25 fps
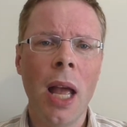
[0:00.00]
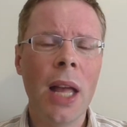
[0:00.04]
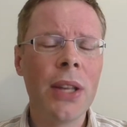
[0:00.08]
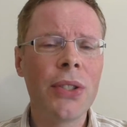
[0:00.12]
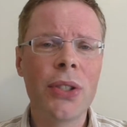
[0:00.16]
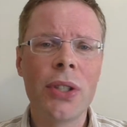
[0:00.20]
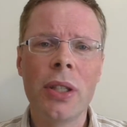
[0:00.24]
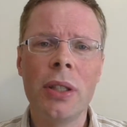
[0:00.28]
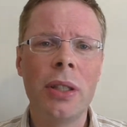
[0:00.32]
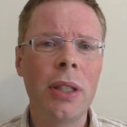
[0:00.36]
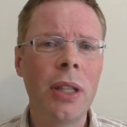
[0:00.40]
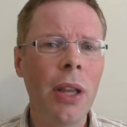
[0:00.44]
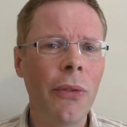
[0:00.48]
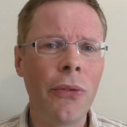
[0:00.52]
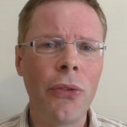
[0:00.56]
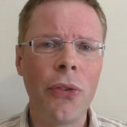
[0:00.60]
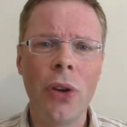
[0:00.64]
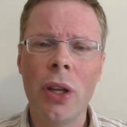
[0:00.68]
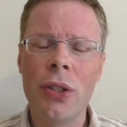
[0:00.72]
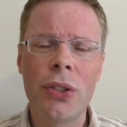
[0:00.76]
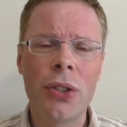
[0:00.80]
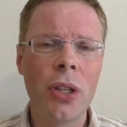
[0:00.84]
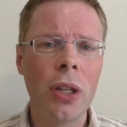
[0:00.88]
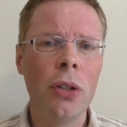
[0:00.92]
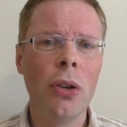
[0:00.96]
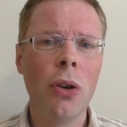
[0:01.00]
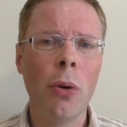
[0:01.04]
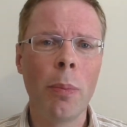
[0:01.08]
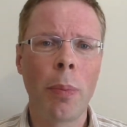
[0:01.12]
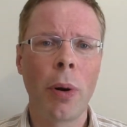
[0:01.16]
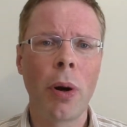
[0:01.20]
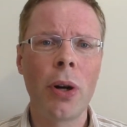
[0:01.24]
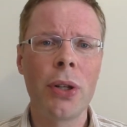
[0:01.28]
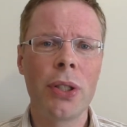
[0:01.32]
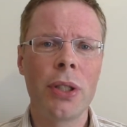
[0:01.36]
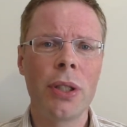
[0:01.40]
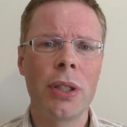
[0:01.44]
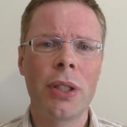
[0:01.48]
It's a new
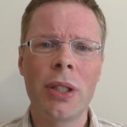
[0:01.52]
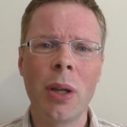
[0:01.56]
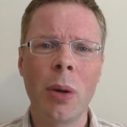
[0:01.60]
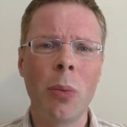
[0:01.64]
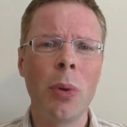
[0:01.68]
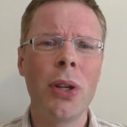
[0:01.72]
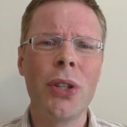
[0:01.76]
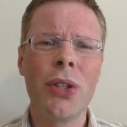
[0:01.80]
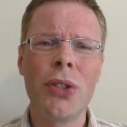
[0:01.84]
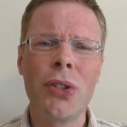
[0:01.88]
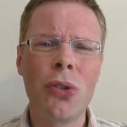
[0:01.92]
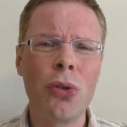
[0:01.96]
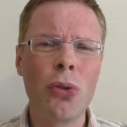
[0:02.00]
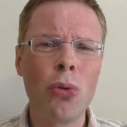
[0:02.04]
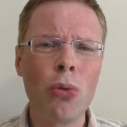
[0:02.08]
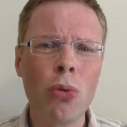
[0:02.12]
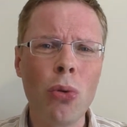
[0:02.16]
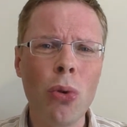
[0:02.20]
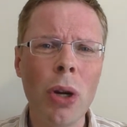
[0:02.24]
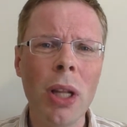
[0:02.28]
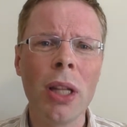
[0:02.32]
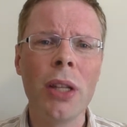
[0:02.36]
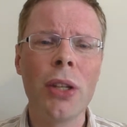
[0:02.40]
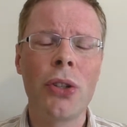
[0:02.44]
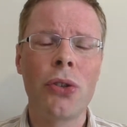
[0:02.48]
person. Someone is really,